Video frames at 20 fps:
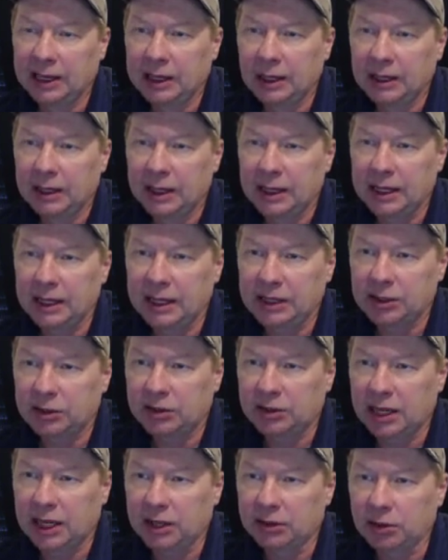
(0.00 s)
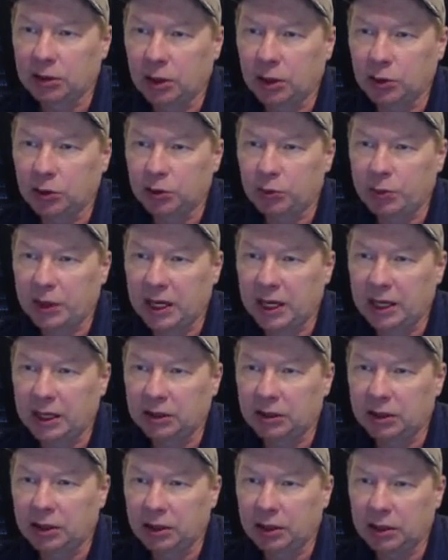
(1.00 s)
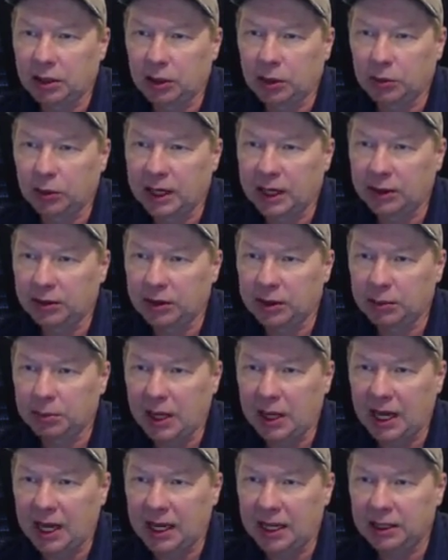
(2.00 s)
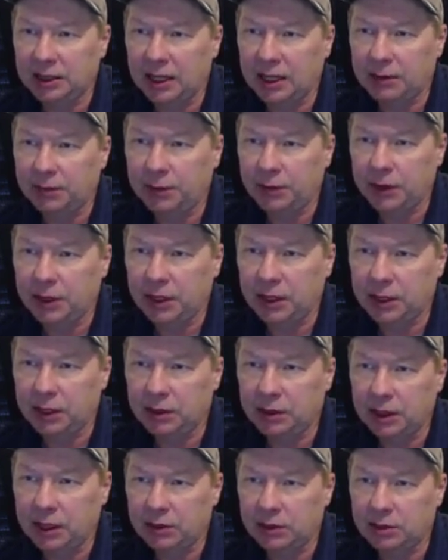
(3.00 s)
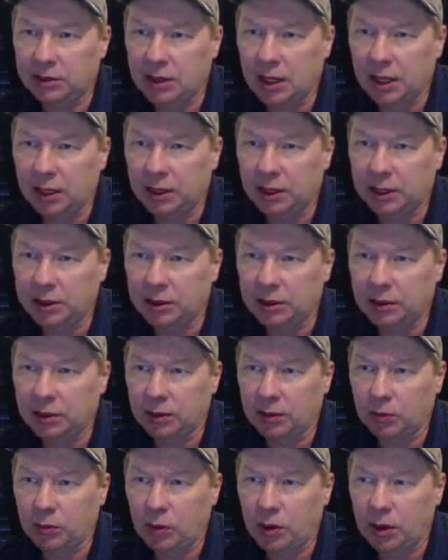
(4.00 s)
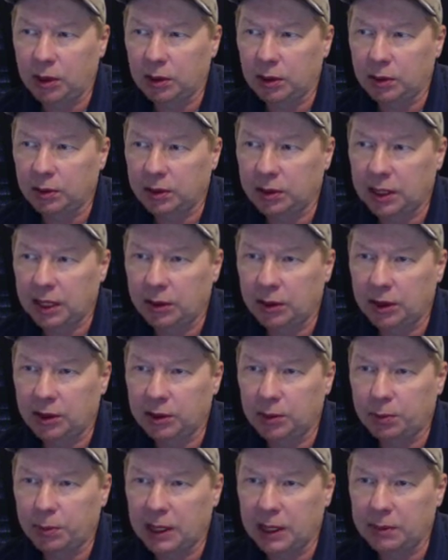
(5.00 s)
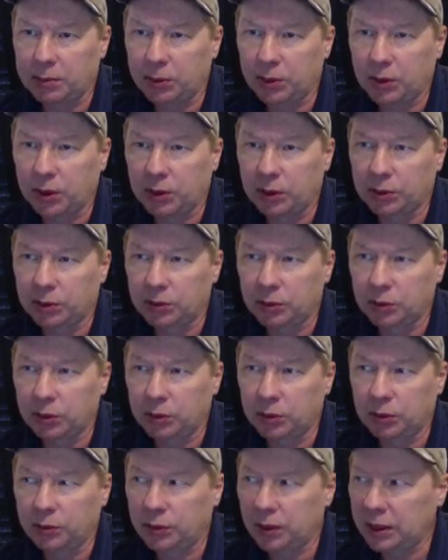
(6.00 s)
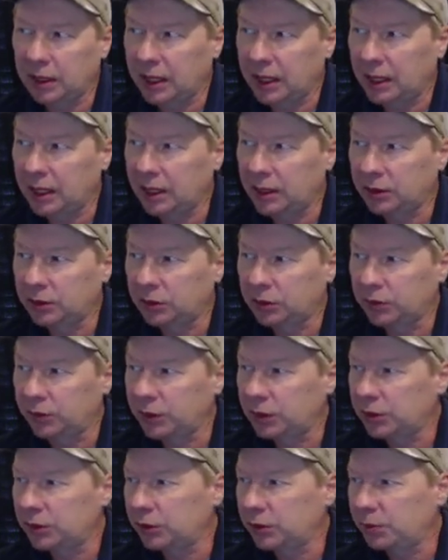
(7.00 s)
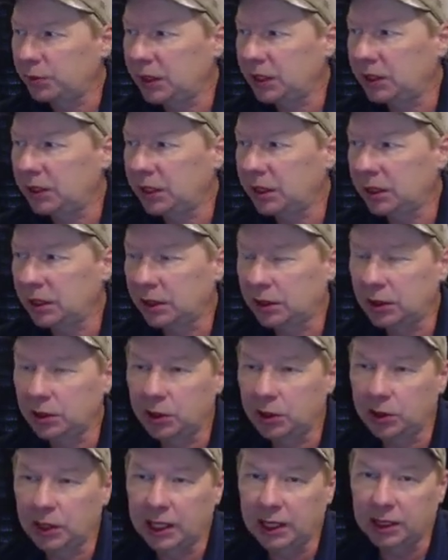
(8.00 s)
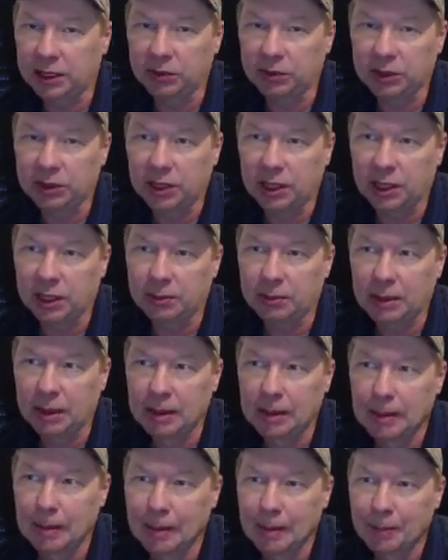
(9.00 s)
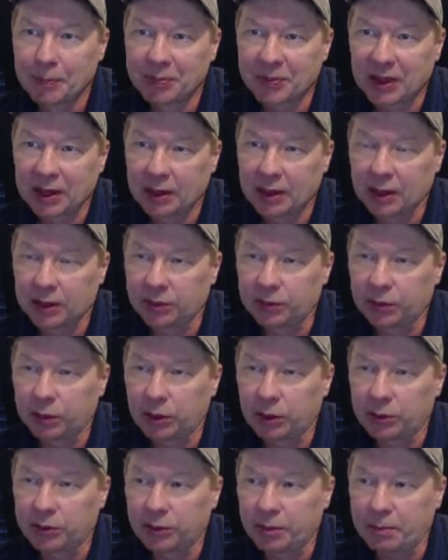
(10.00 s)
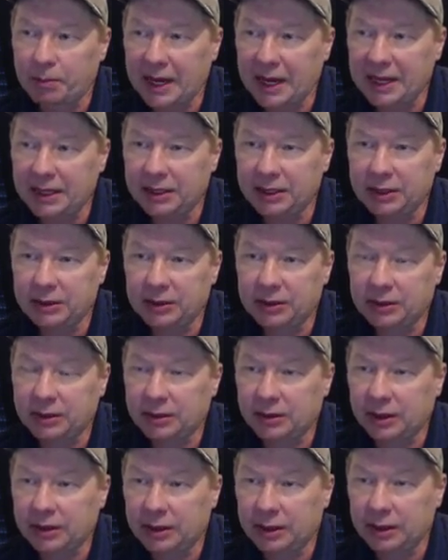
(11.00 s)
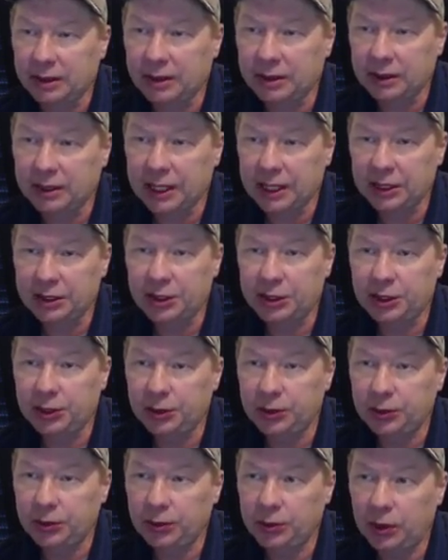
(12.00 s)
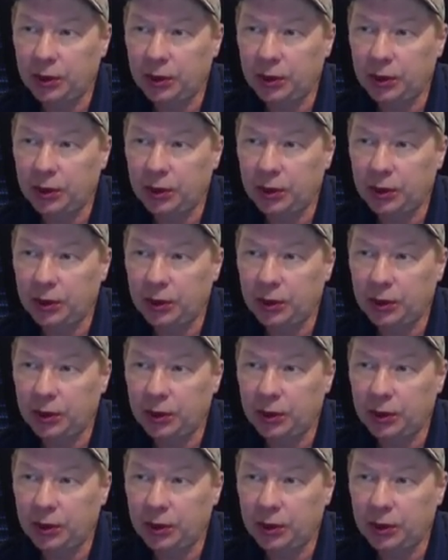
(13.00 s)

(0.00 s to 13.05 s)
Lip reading: it just has a low spot around and behind that fitting that's not letting the water carry the paper on through at a sufficient speed to get it cleared out every time. As far as a maintenance issue,